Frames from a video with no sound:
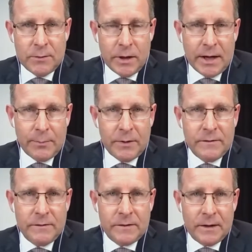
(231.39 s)
what
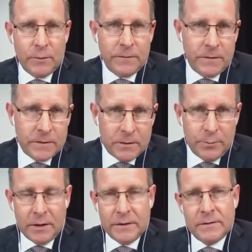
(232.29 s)
happens with fiscal
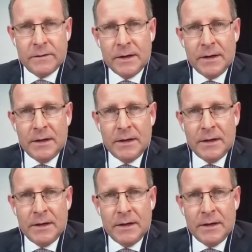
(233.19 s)
policy,